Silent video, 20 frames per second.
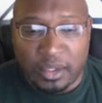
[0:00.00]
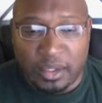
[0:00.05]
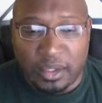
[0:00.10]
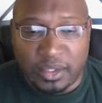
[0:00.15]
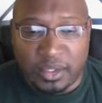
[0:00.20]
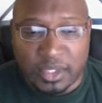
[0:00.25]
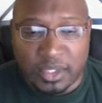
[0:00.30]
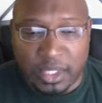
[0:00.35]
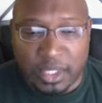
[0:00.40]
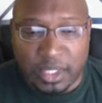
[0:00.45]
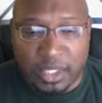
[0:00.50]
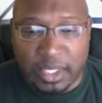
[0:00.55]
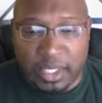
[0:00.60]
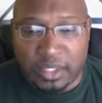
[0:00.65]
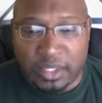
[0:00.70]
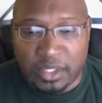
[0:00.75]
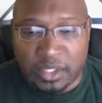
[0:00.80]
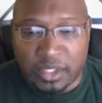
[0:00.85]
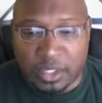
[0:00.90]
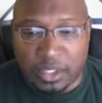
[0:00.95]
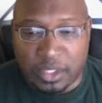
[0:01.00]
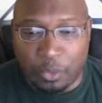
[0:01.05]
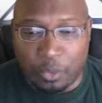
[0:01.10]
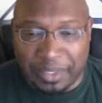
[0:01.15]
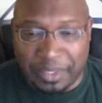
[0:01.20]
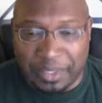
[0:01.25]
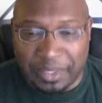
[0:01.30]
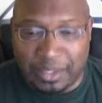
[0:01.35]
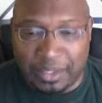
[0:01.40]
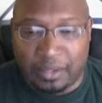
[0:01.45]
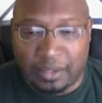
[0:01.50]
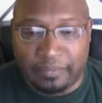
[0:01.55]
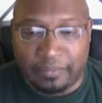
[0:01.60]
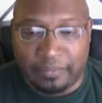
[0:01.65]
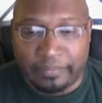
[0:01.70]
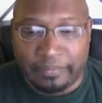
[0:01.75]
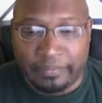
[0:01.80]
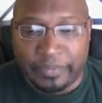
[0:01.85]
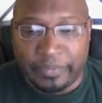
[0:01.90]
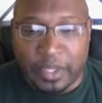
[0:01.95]
is silly and stupid.
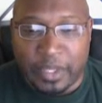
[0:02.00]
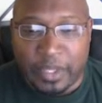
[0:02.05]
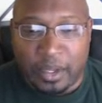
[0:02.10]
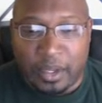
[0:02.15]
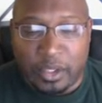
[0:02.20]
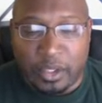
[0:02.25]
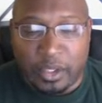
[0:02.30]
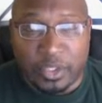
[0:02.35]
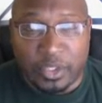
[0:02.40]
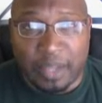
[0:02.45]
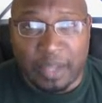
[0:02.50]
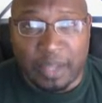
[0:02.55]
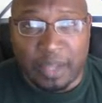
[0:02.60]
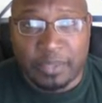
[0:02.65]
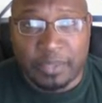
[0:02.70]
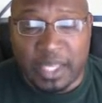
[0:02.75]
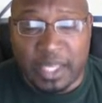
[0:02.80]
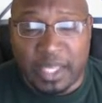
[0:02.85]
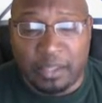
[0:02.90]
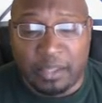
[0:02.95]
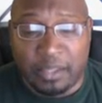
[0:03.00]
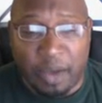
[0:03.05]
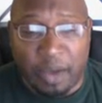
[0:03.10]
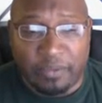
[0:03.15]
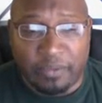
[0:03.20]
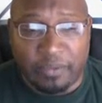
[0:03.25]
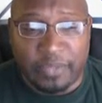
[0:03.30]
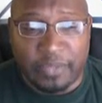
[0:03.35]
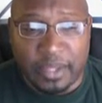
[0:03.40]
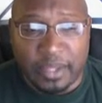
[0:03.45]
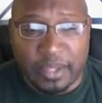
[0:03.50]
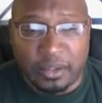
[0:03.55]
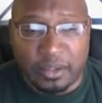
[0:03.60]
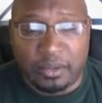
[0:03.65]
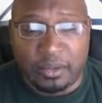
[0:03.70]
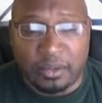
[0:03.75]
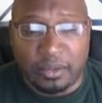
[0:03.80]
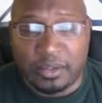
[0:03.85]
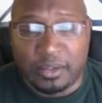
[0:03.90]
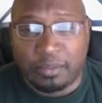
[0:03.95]
You'll stop taking them off
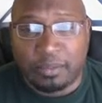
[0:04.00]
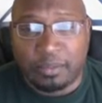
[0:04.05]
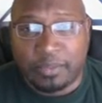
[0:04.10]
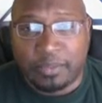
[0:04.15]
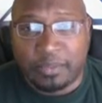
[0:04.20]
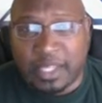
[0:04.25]
that you'll